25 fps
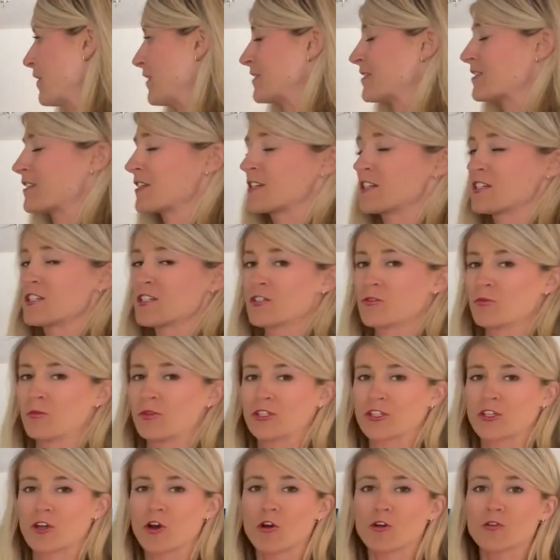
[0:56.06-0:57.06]
Points
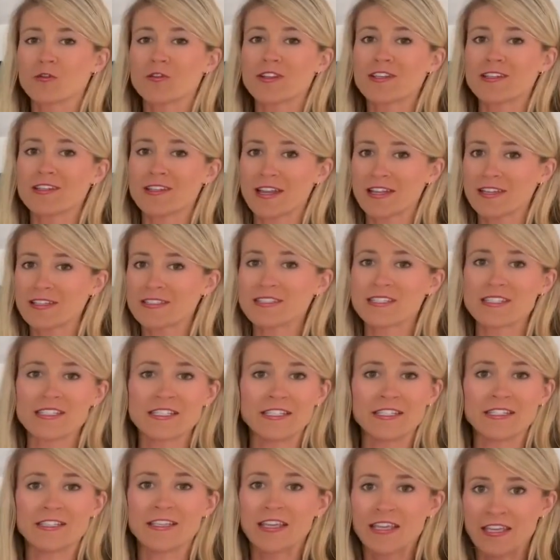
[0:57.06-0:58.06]
when
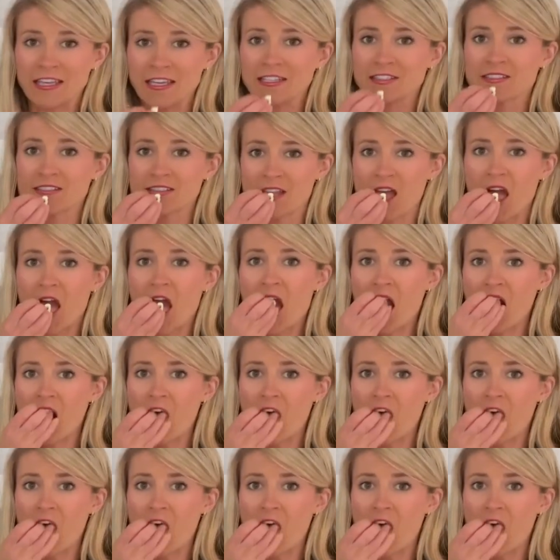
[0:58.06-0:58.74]
COVID-19 hit